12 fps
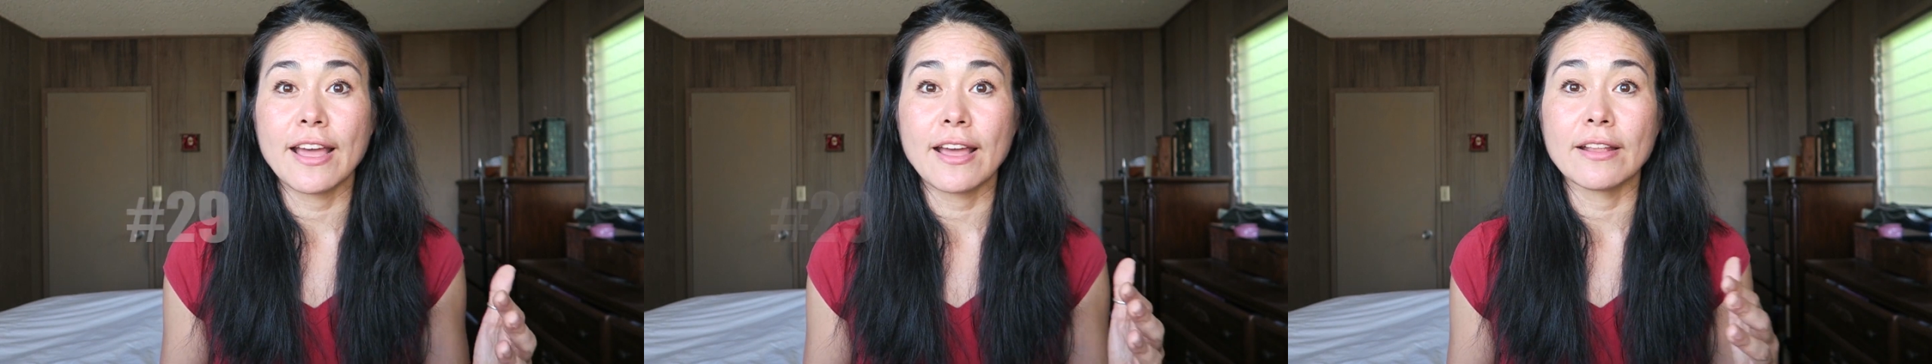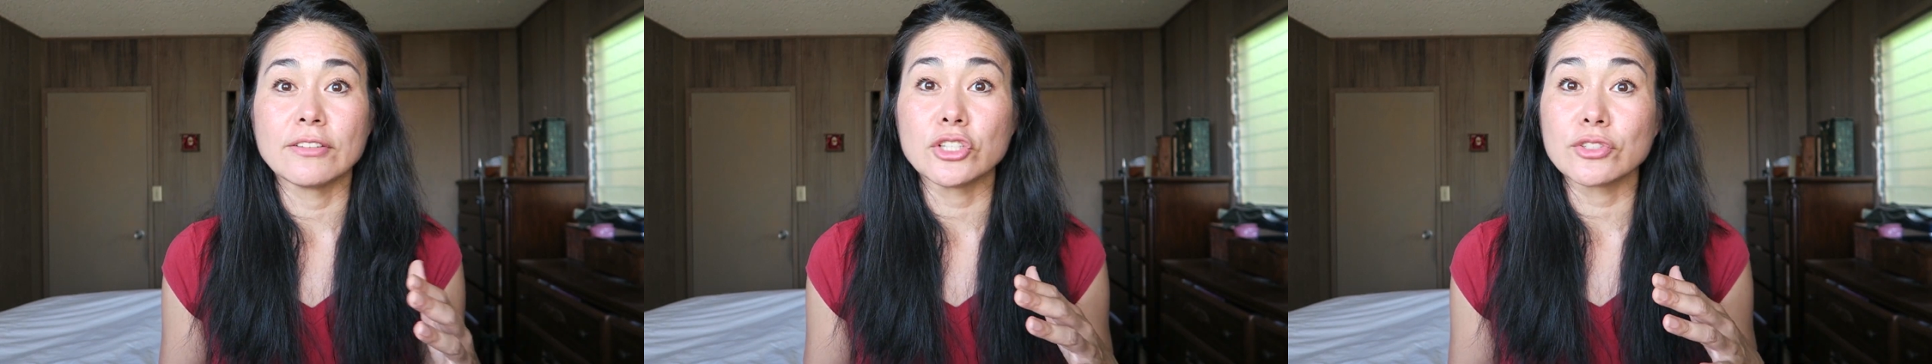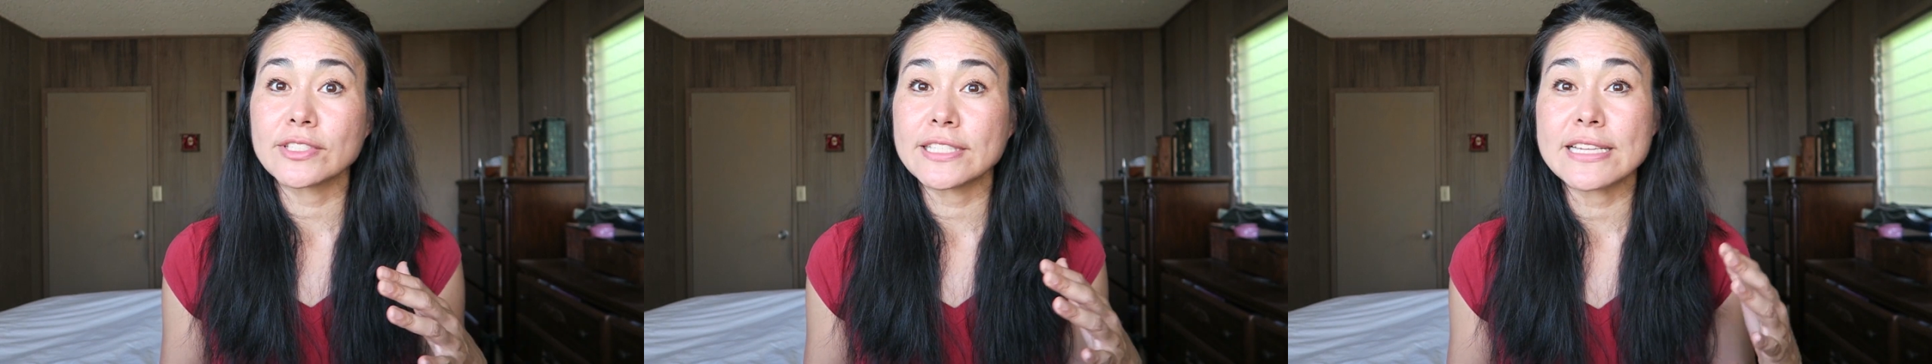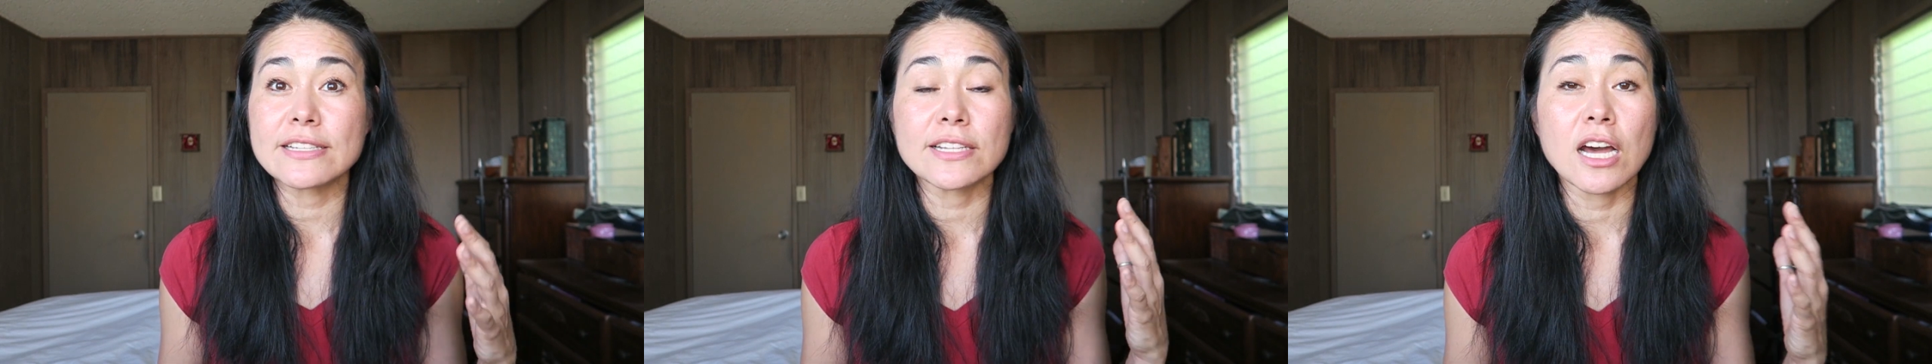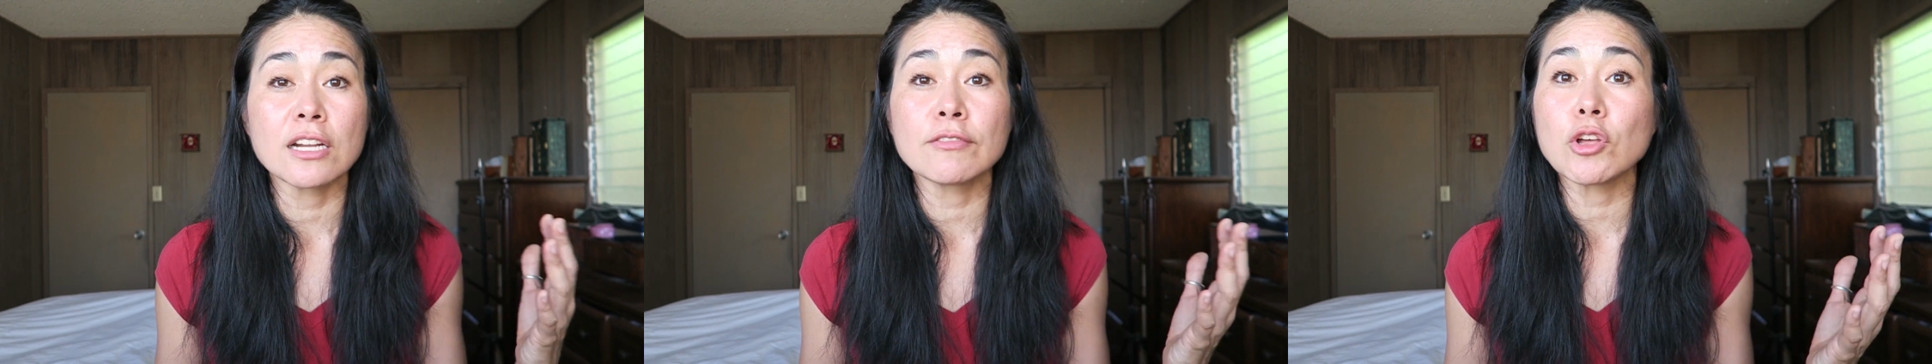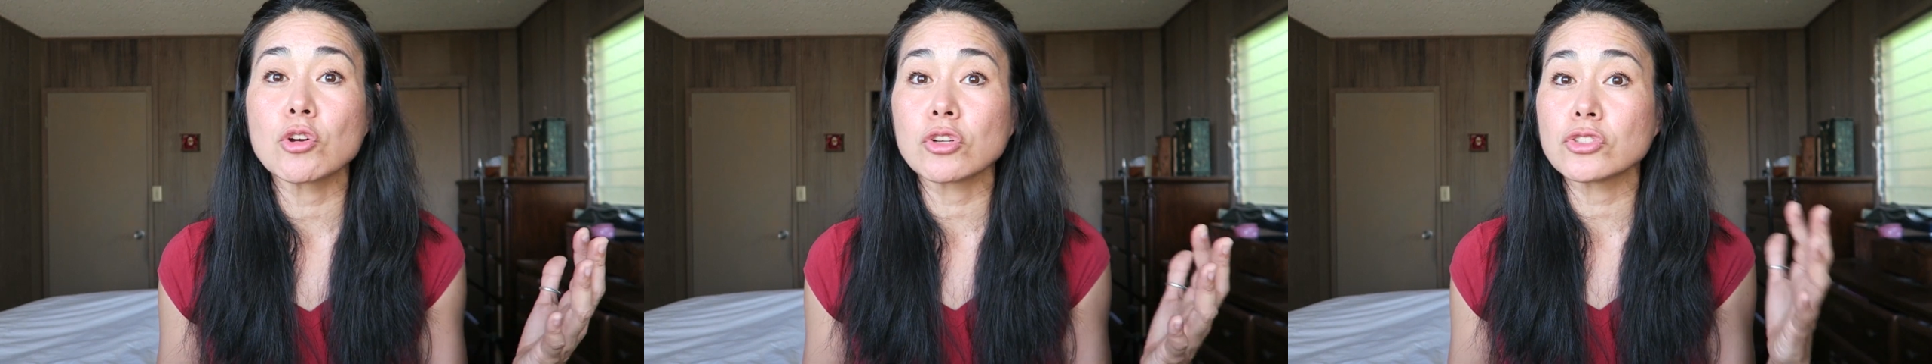and you'll see a ton
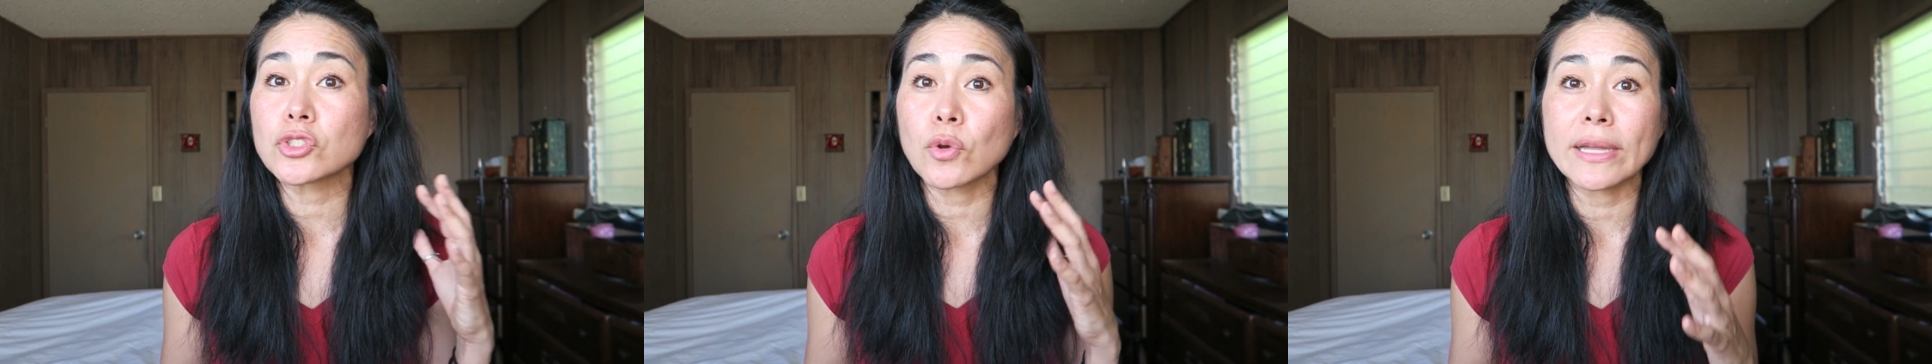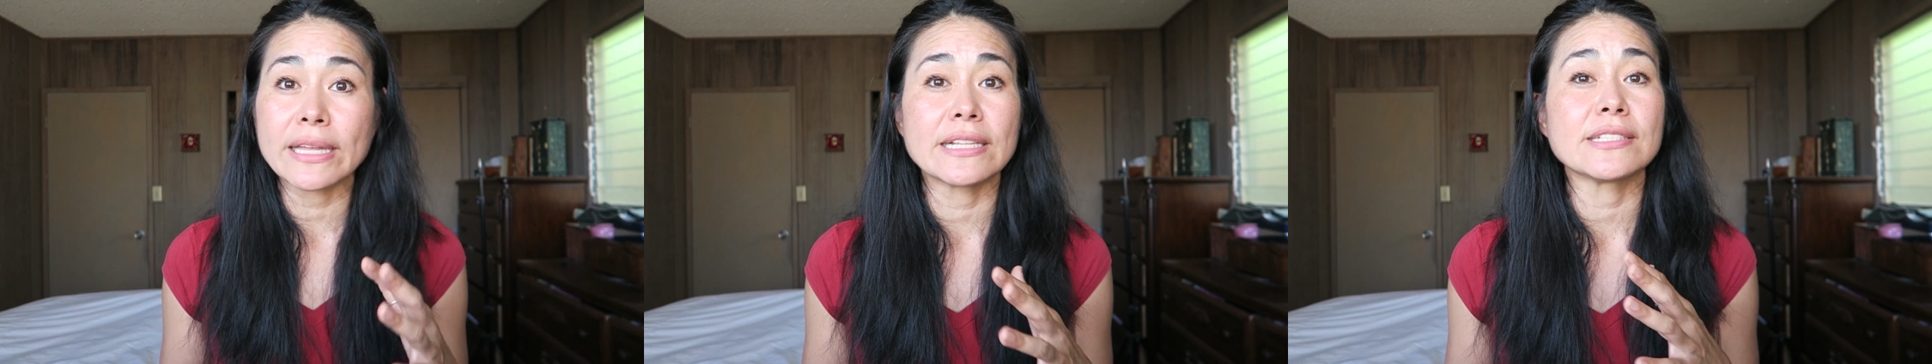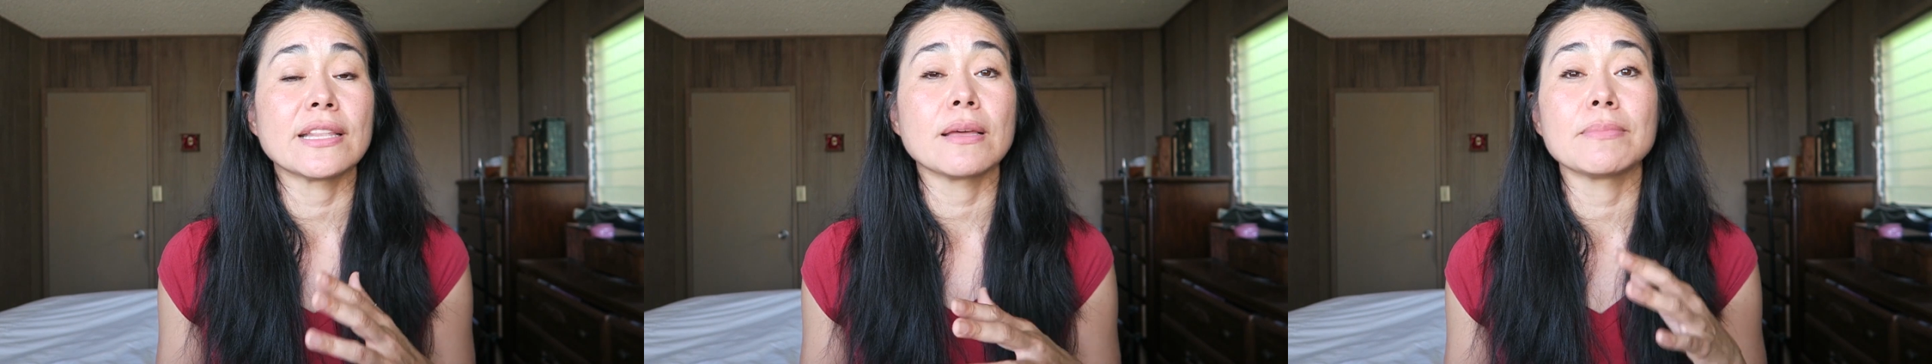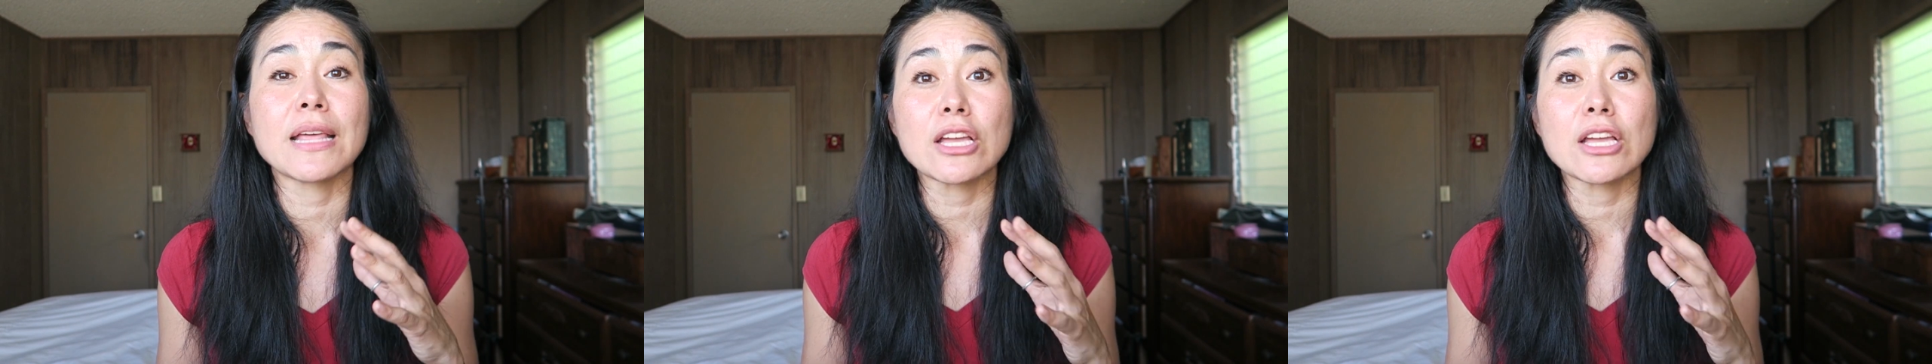of locals going into them.